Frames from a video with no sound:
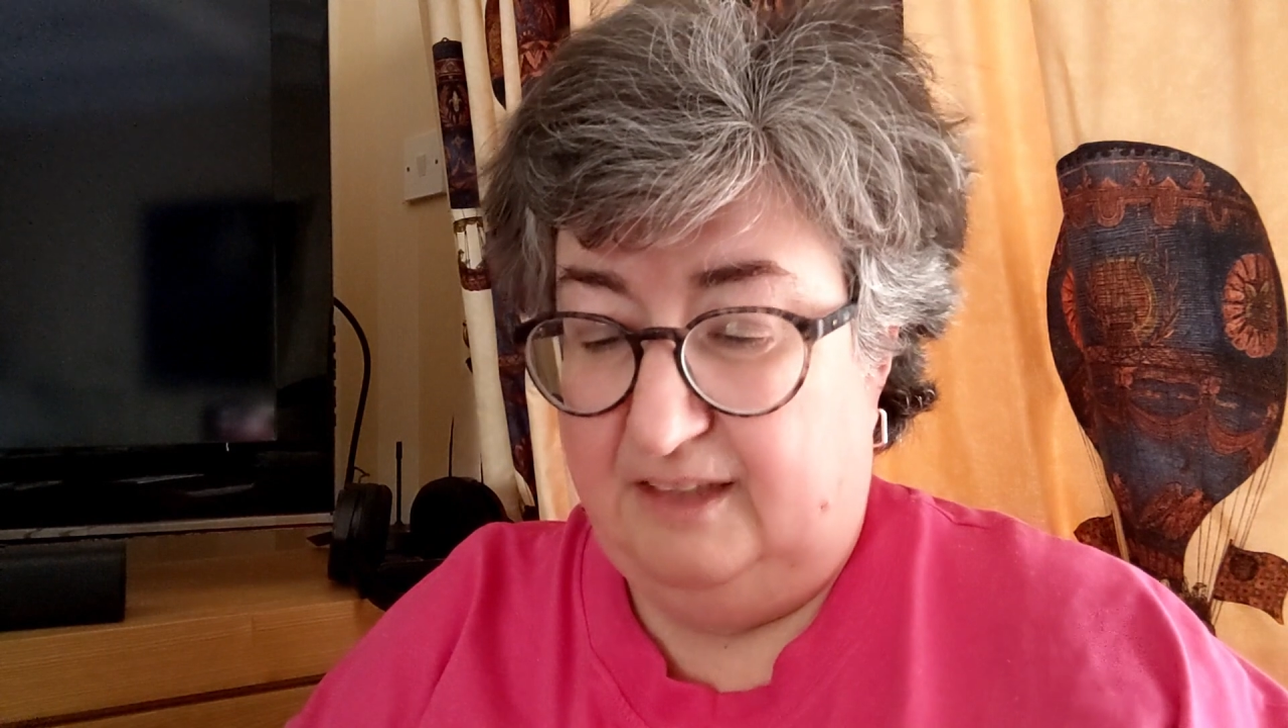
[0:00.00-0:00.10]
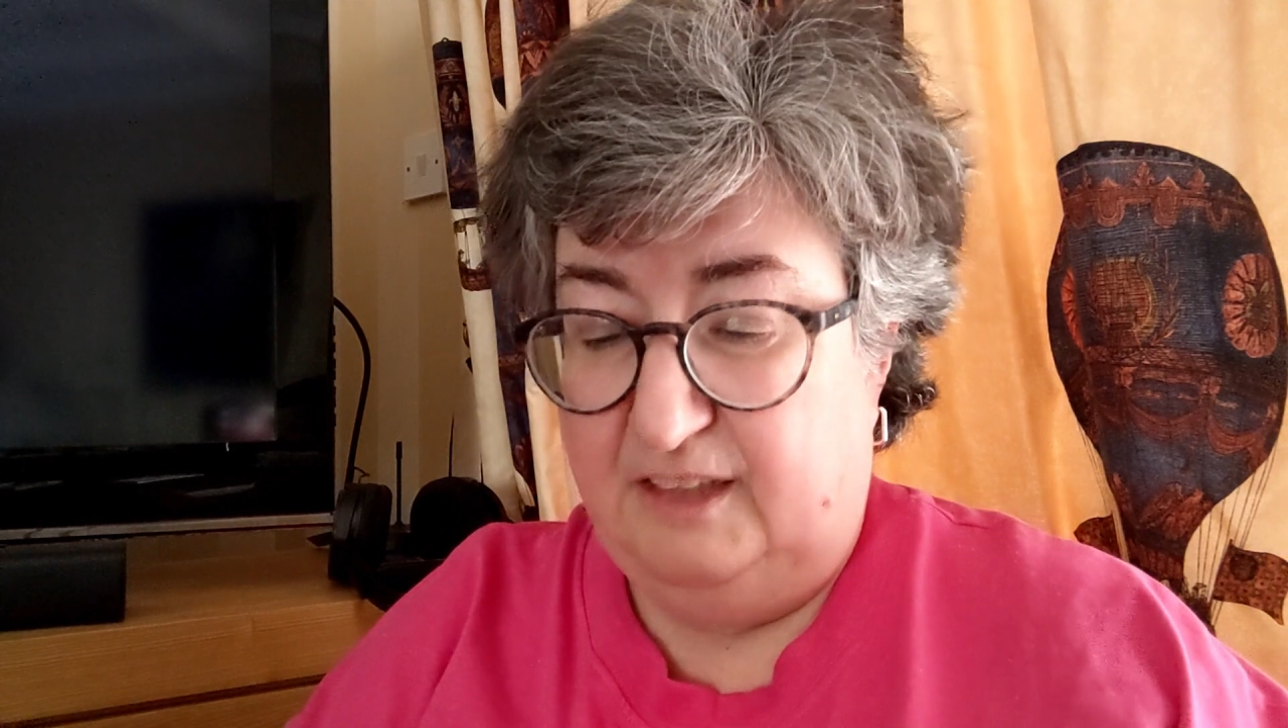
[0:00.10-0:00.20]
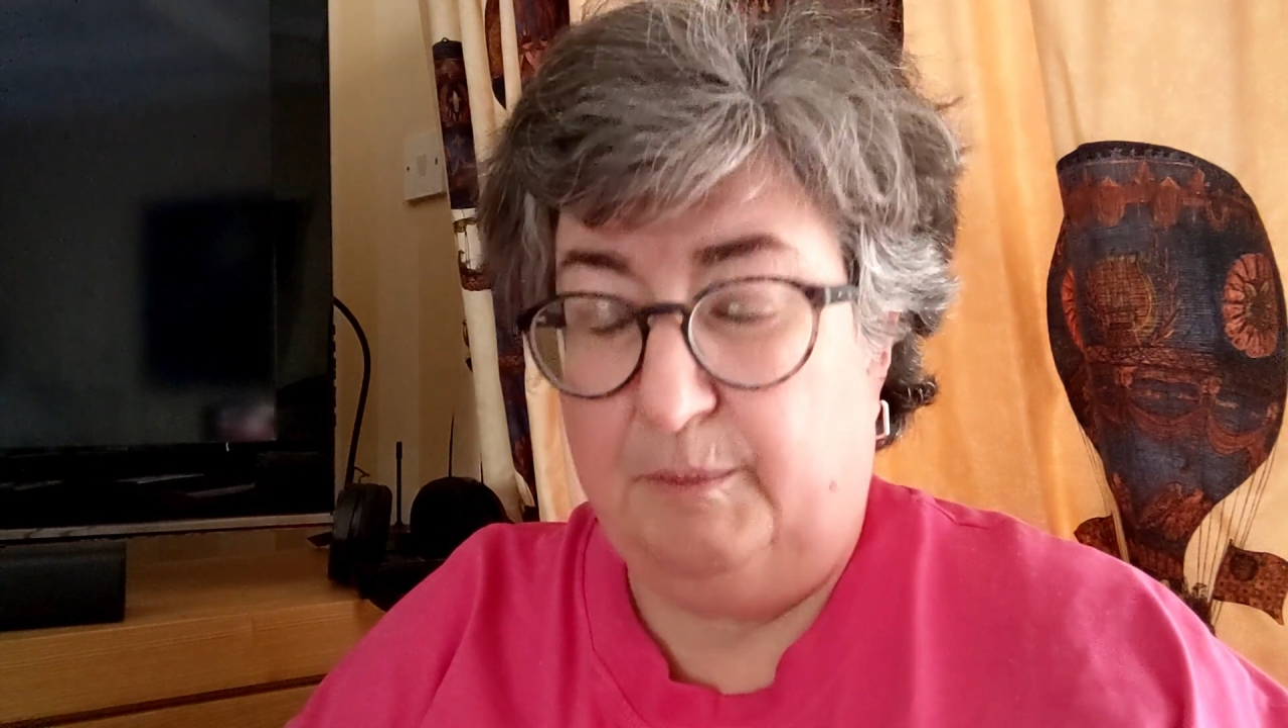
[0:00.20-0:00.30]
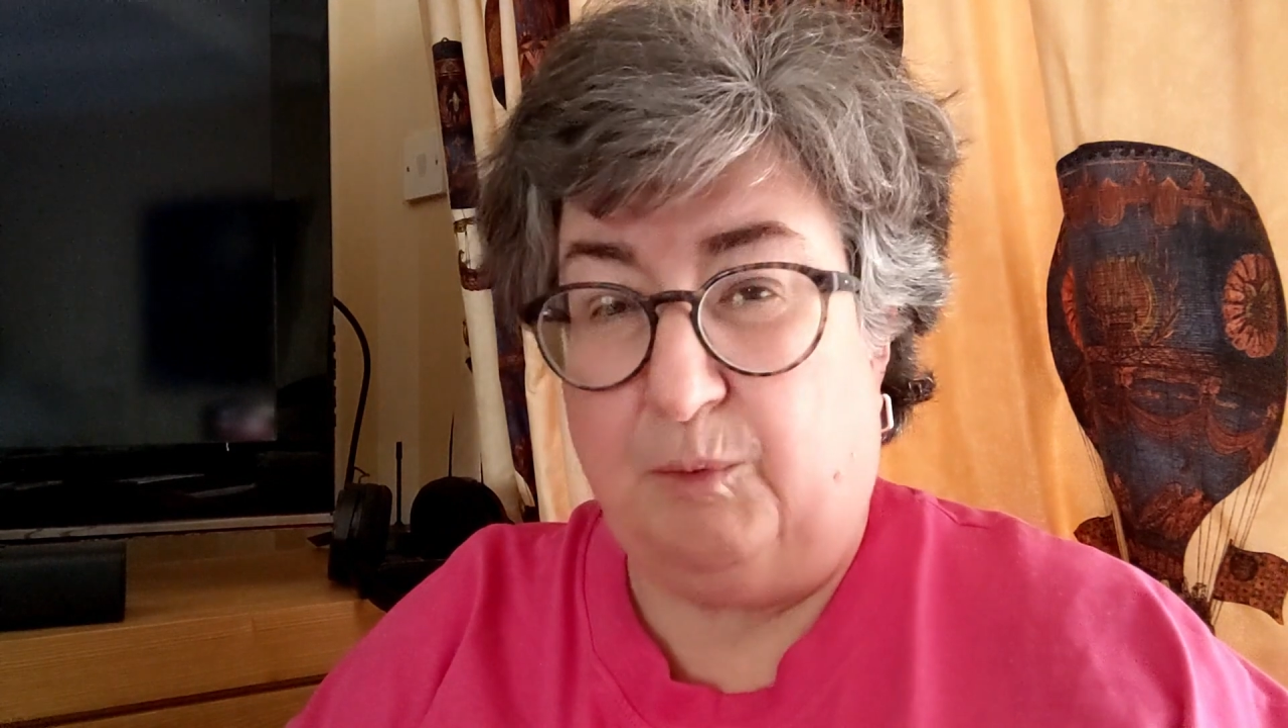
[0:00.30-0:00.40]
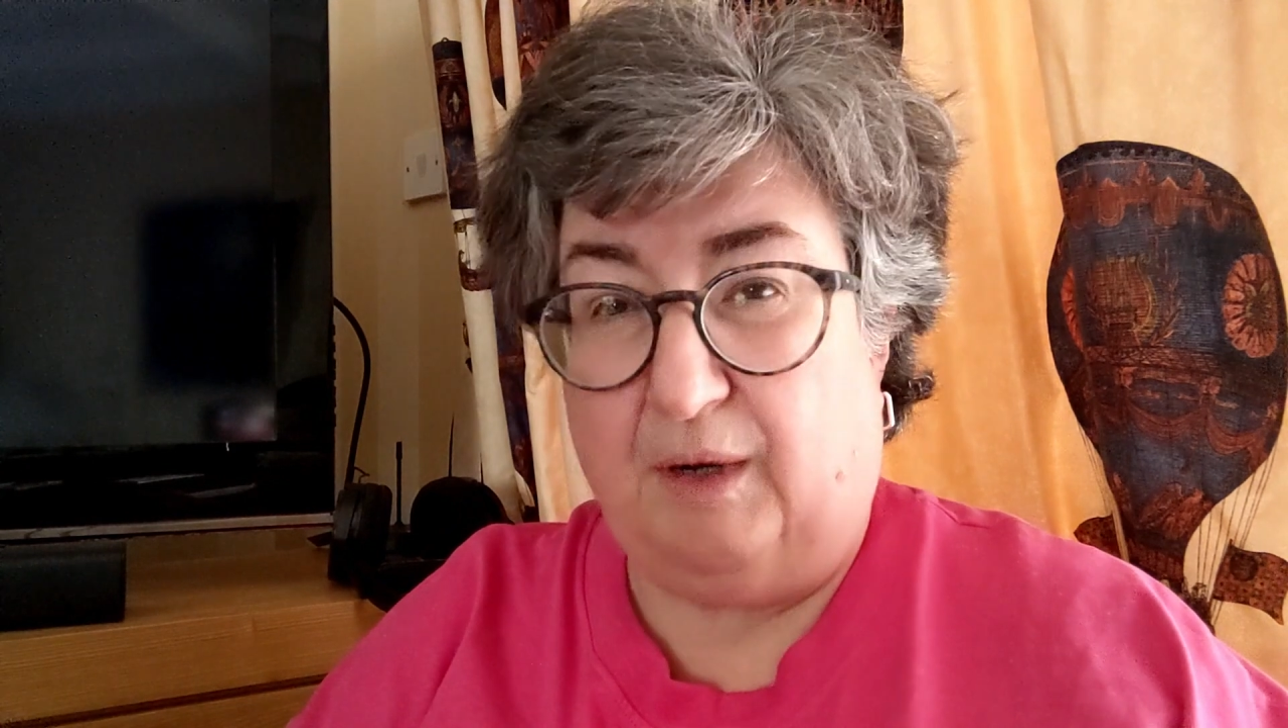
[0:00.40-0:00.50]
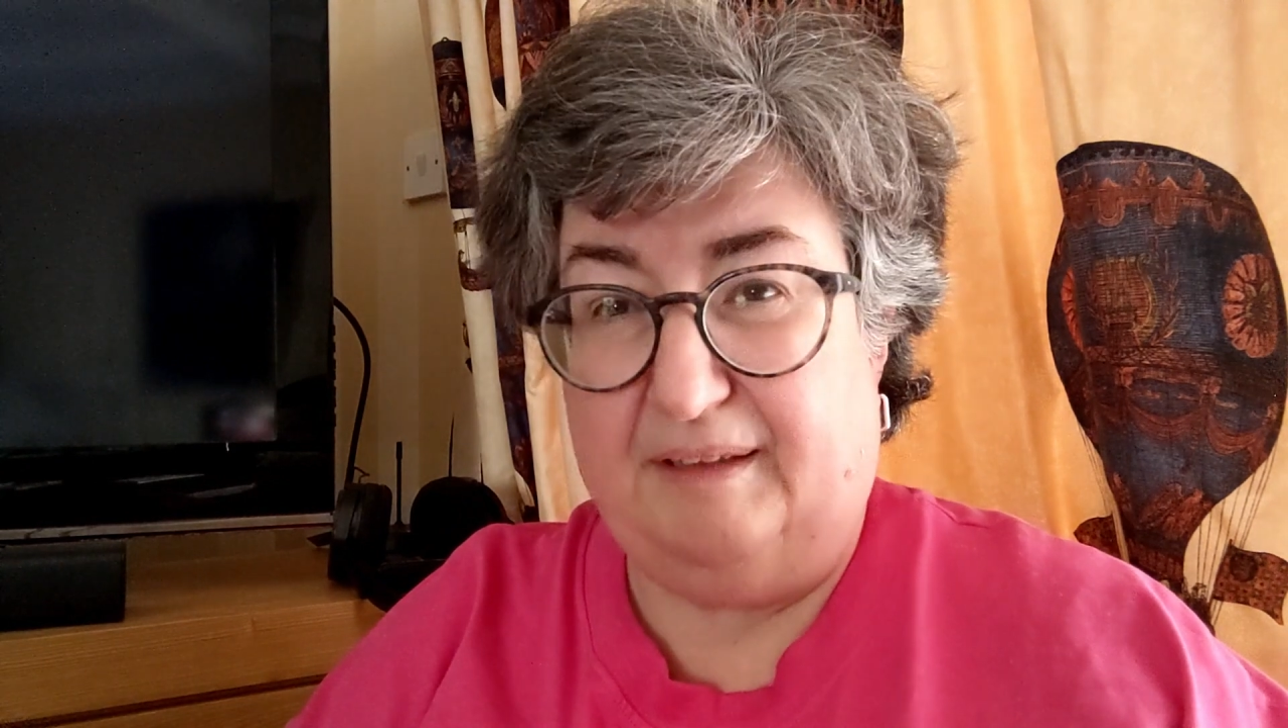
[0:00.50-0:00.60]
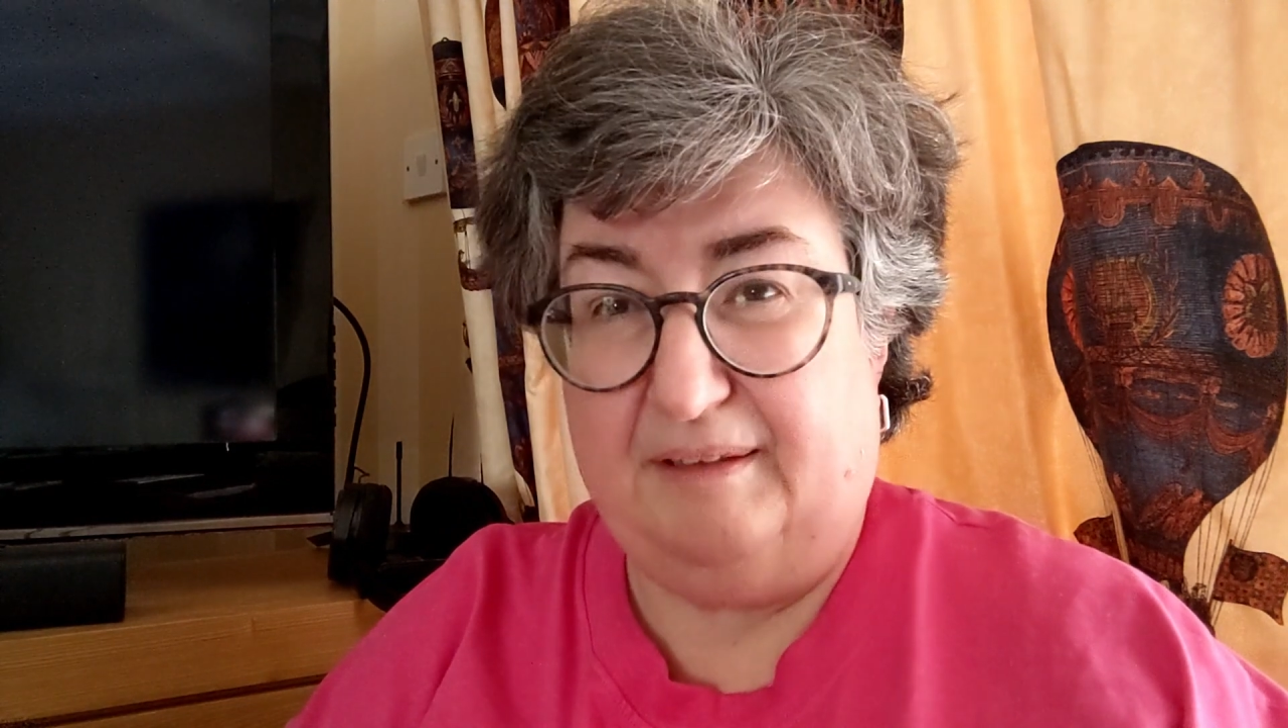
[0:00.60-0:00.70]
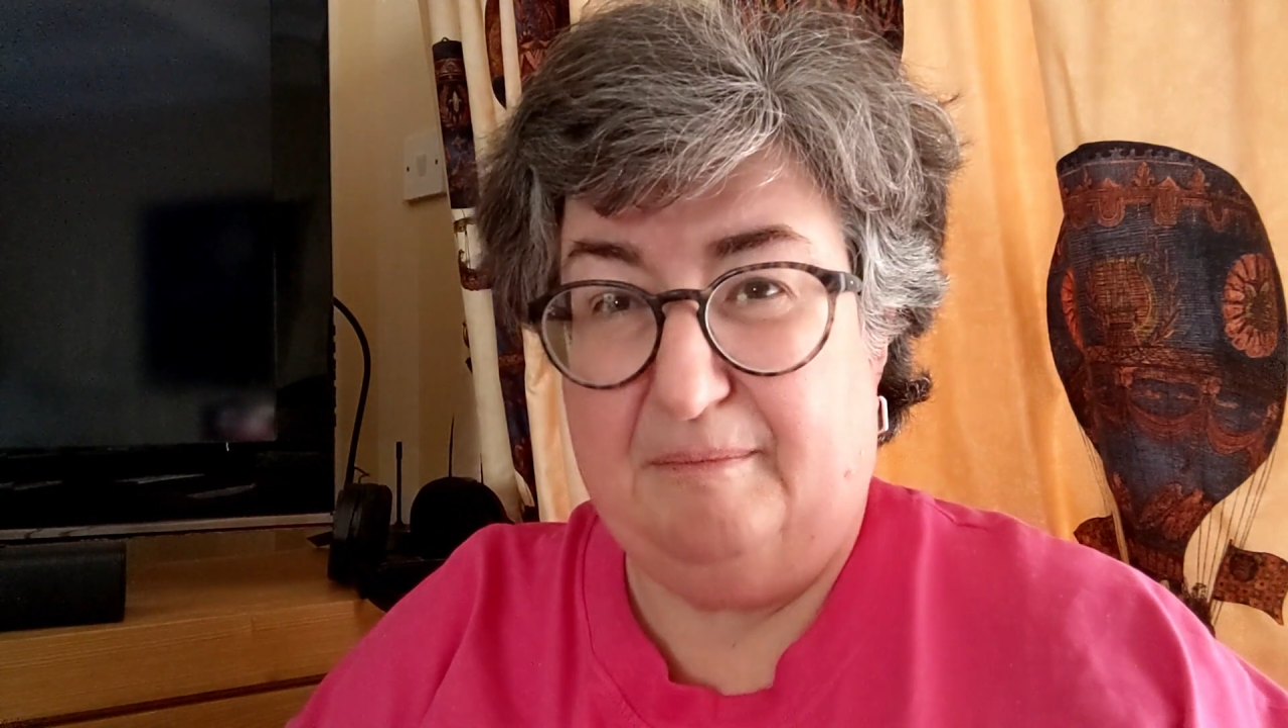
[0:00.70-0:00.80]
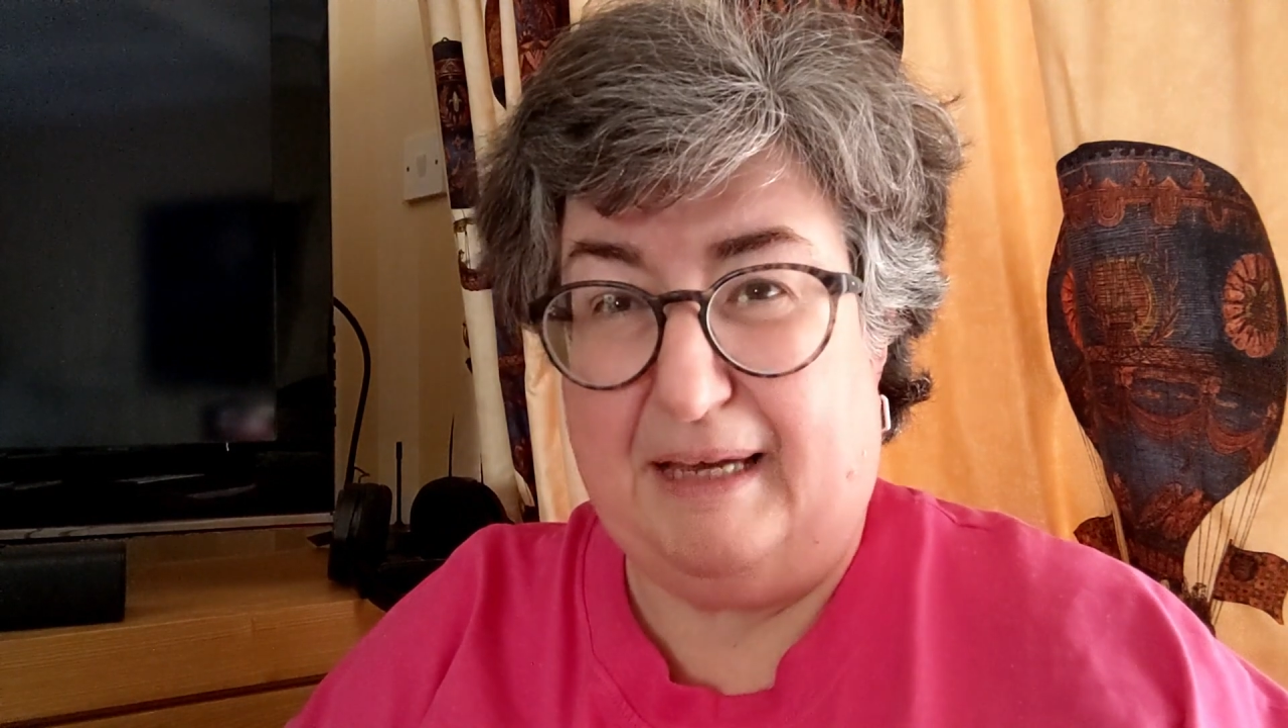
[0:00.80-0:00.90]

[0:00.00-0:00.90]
Number one,